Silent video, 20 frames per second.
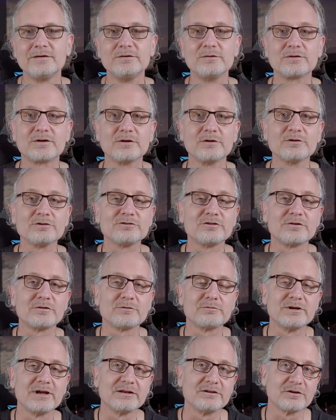You can
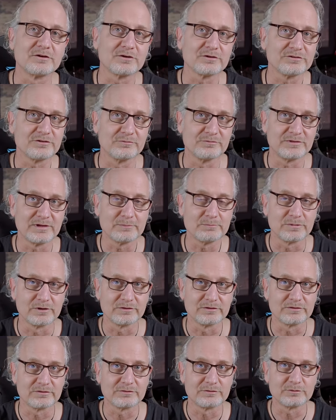also create a custom
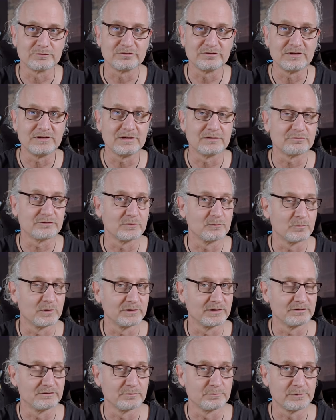template to see if
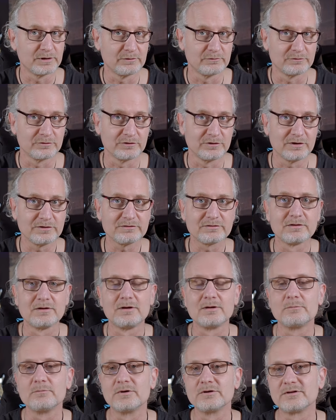someone is a parent or not,
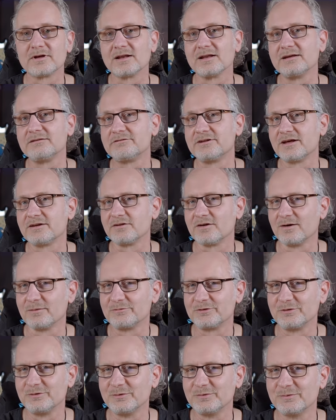but I'll leave that
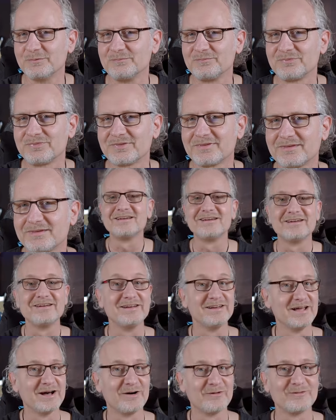up to you.
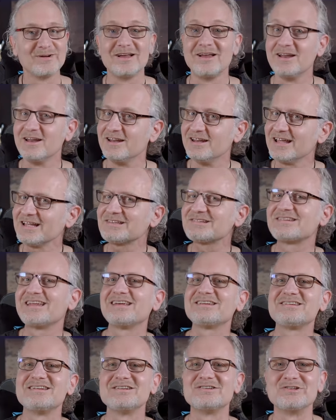Now, let's
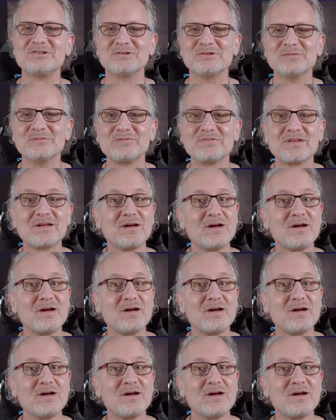test this too.